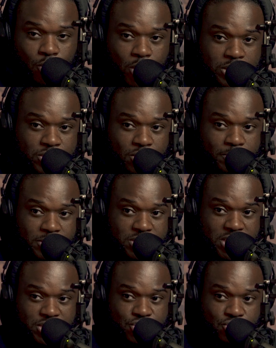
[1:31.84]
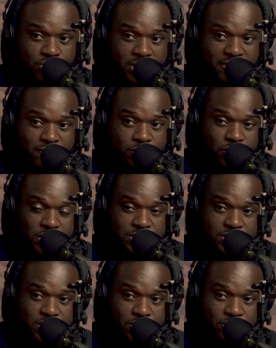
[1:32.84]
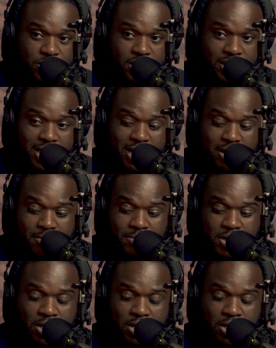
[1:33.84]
Once her progesterone level continue to climb.